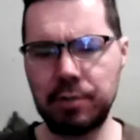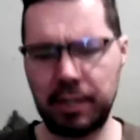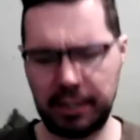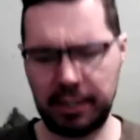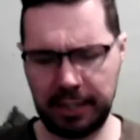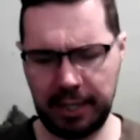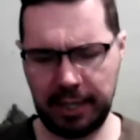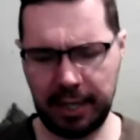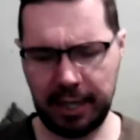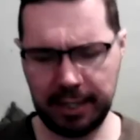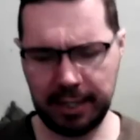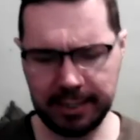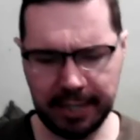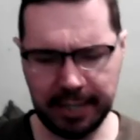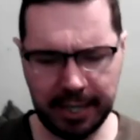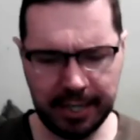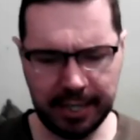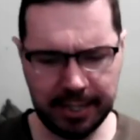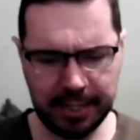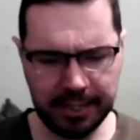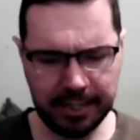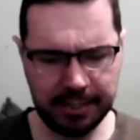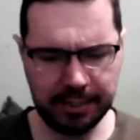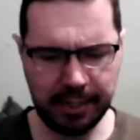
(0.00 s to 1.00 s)
like
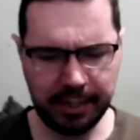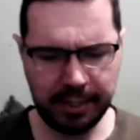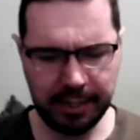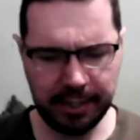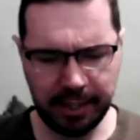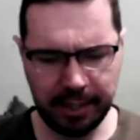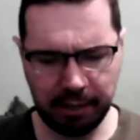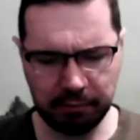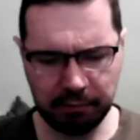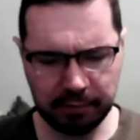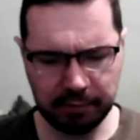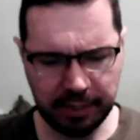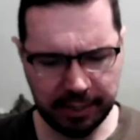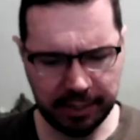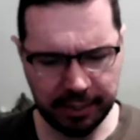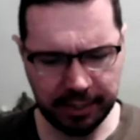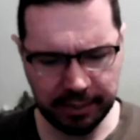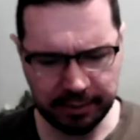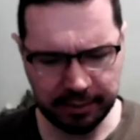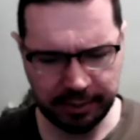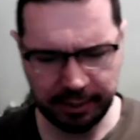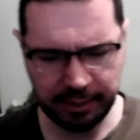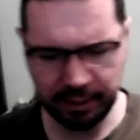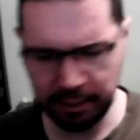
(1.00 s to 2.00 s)
day in, day out, day
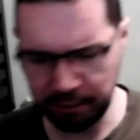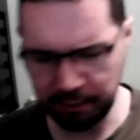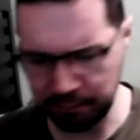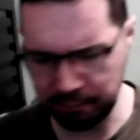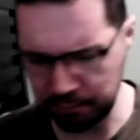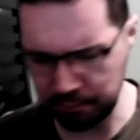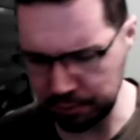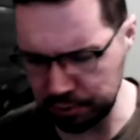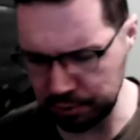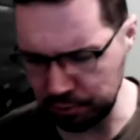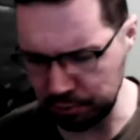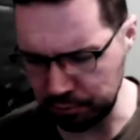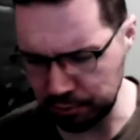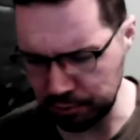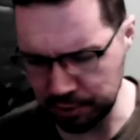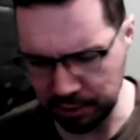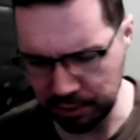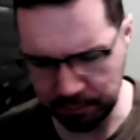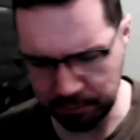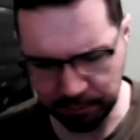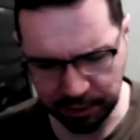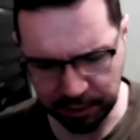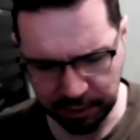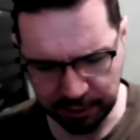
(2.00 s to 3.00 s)
in, day out, just doing the
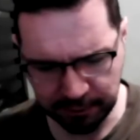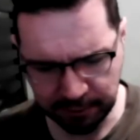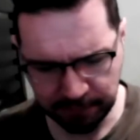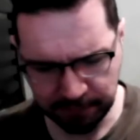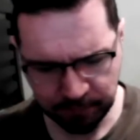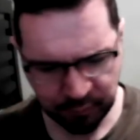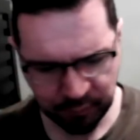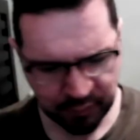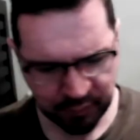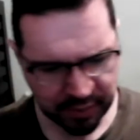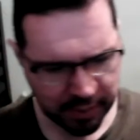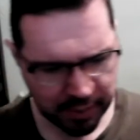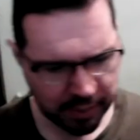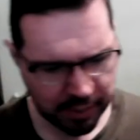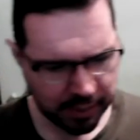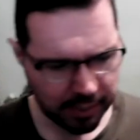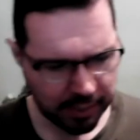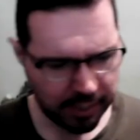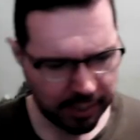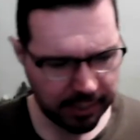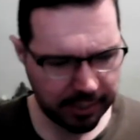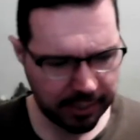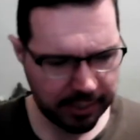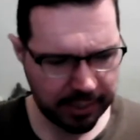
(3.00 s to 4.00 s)
same thing.
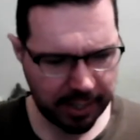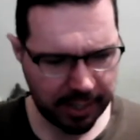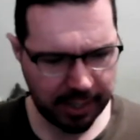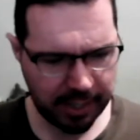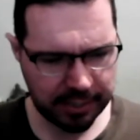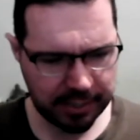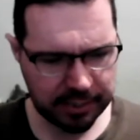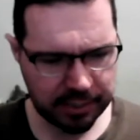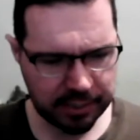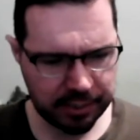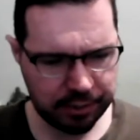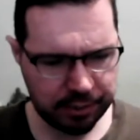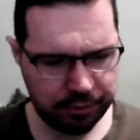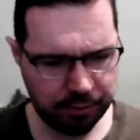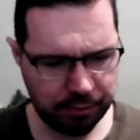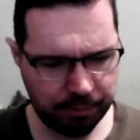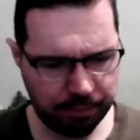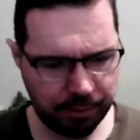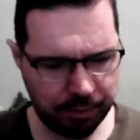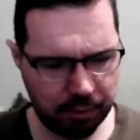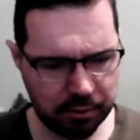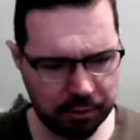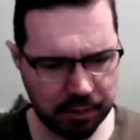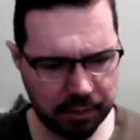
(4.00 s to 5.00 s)
And then I see your
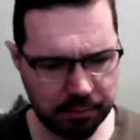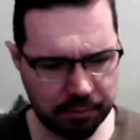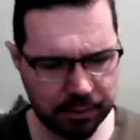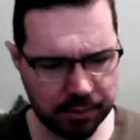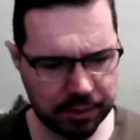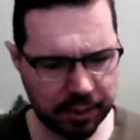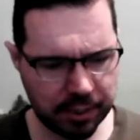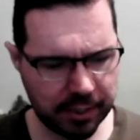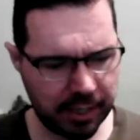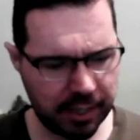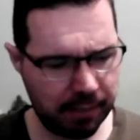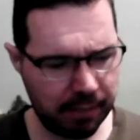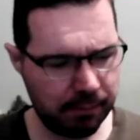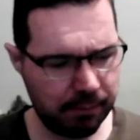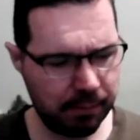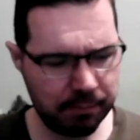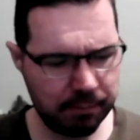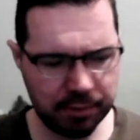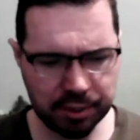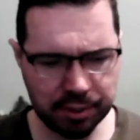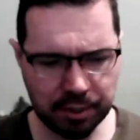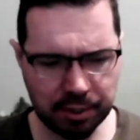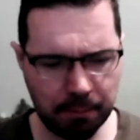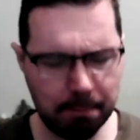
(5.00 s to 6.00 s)
post, and I'm just like,
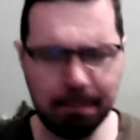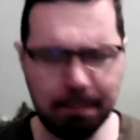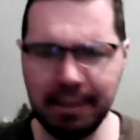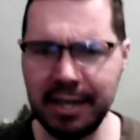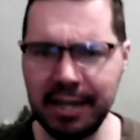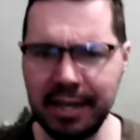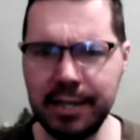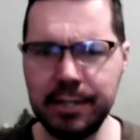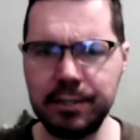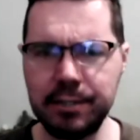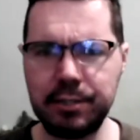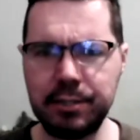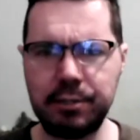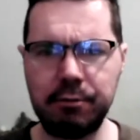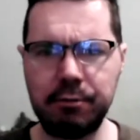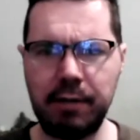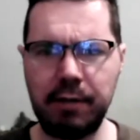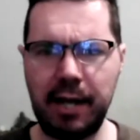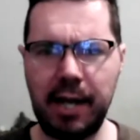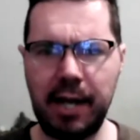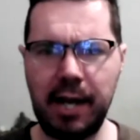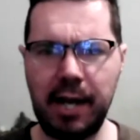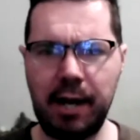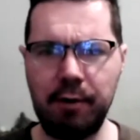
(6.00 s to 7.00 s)
I'm just amazed to
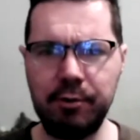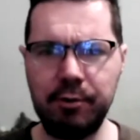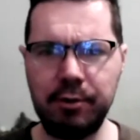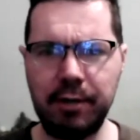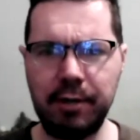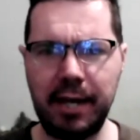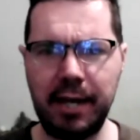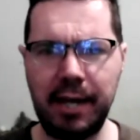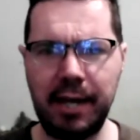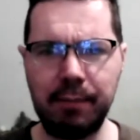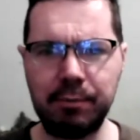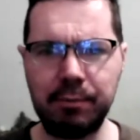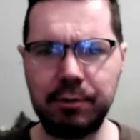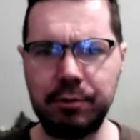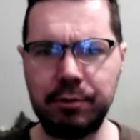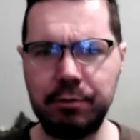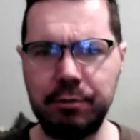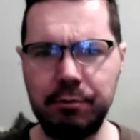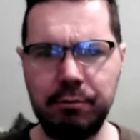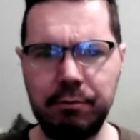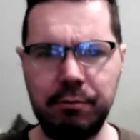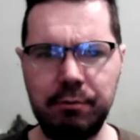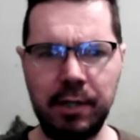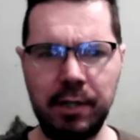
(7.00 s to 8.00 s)
how you're able
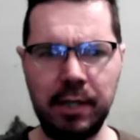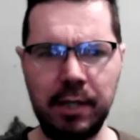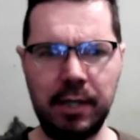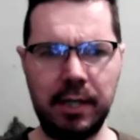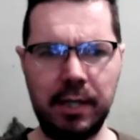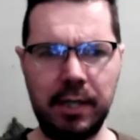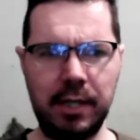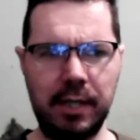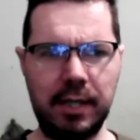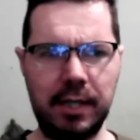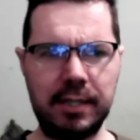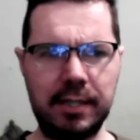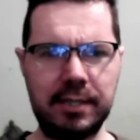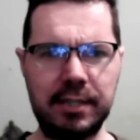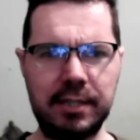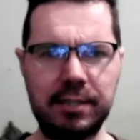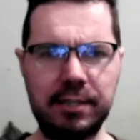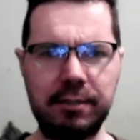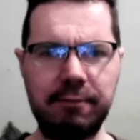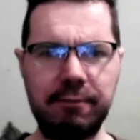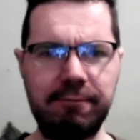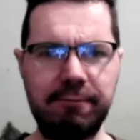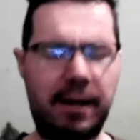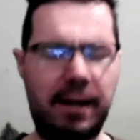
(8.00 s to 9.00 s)
to
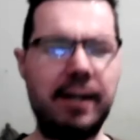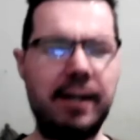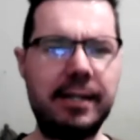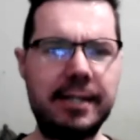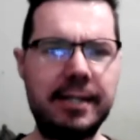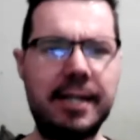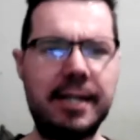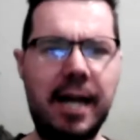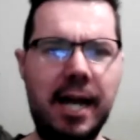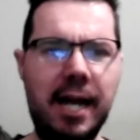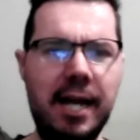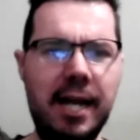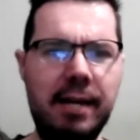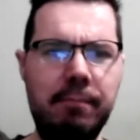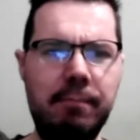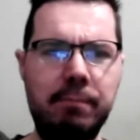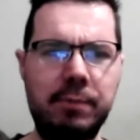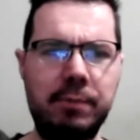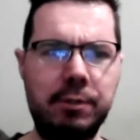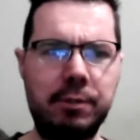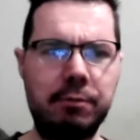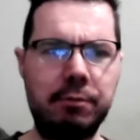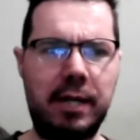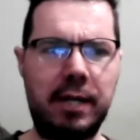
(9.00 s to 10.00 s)
essentially find the
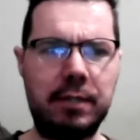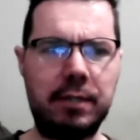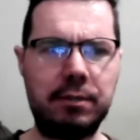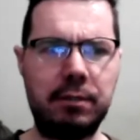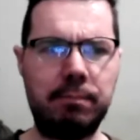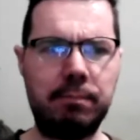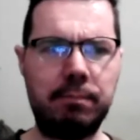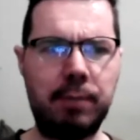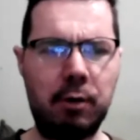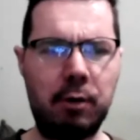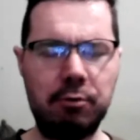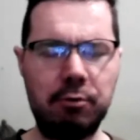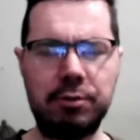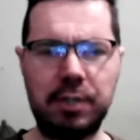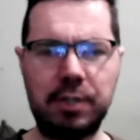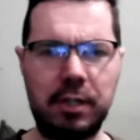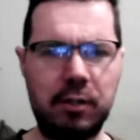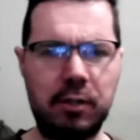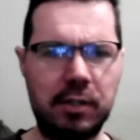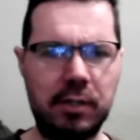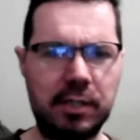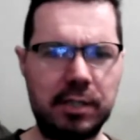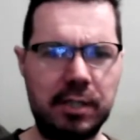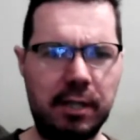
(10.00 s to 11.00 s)
time to actually post
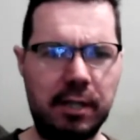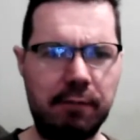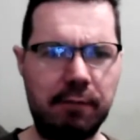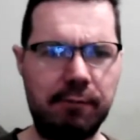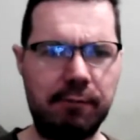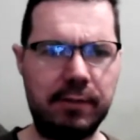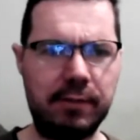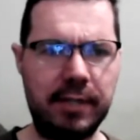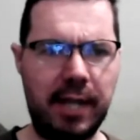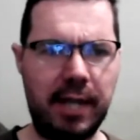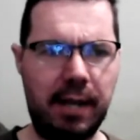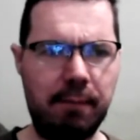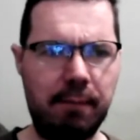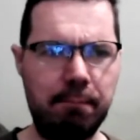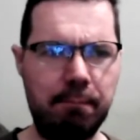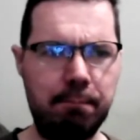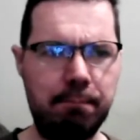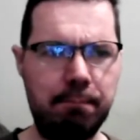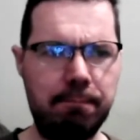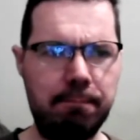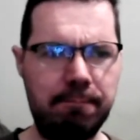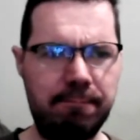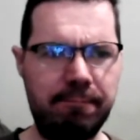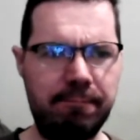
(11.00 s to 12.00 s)
all this stuff and not
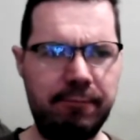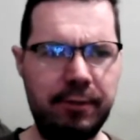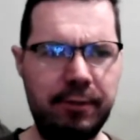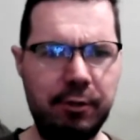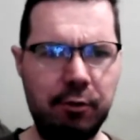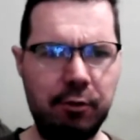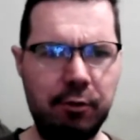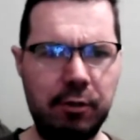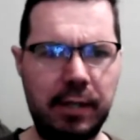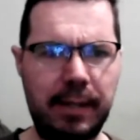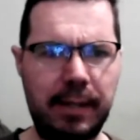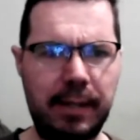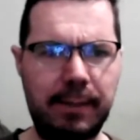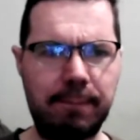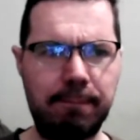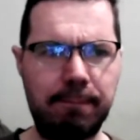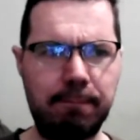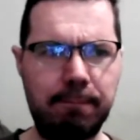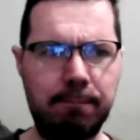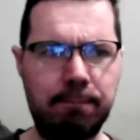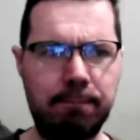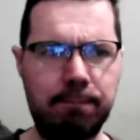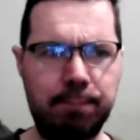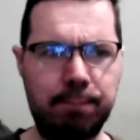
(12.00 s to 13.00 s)
feel like
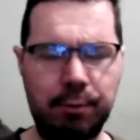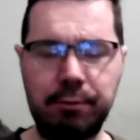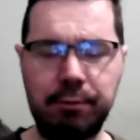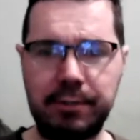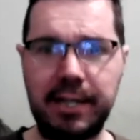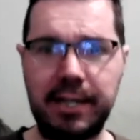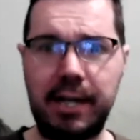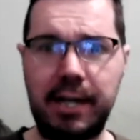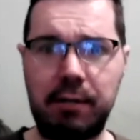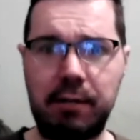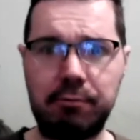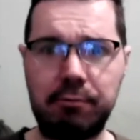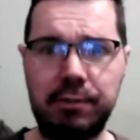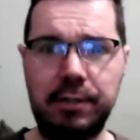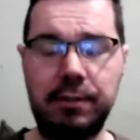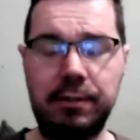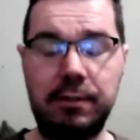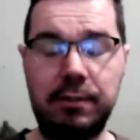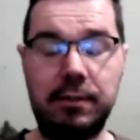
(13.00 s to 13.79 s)
burnt out.